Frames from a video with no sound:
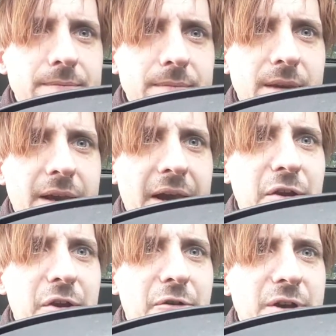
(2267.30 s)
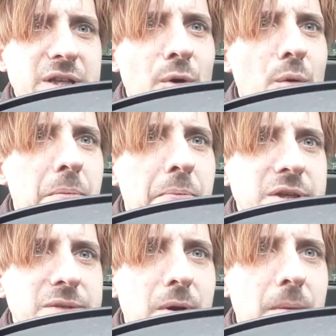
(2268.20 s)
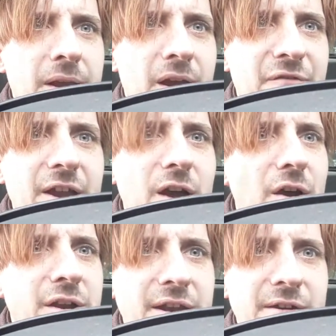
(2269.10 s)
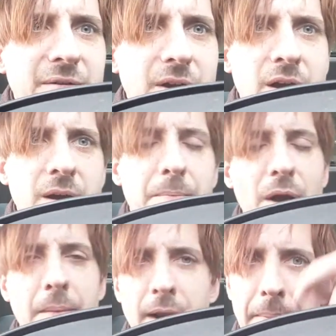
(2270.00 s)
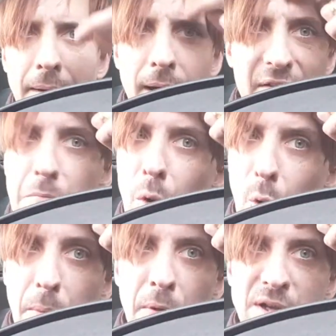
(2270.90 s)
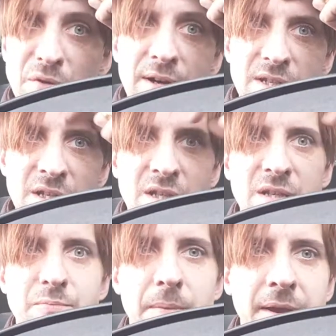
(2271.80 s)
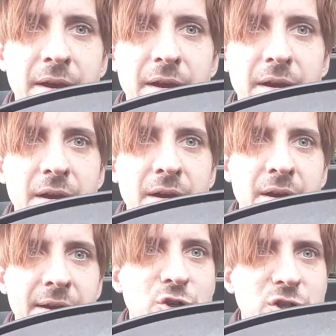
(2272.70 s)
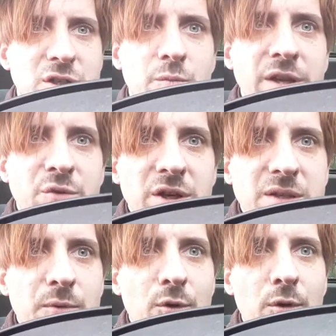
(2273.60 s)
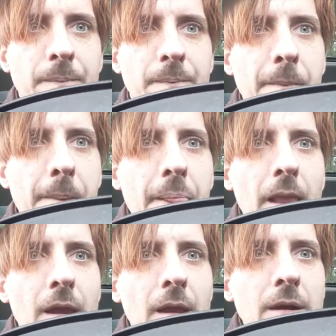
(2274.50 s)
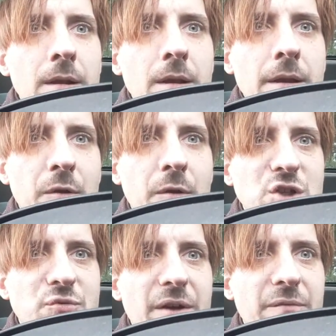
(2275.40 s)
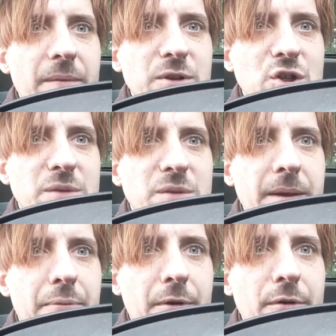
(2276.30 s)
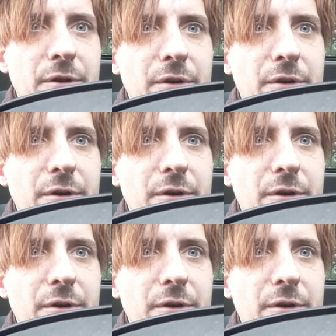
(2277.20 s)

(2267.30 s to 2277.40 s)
Can you increase multiple points? Probably. I think that idea, Pieman, about having multiple SOSs is probably an interesting way to explore. Not just random rubbish due to being broken.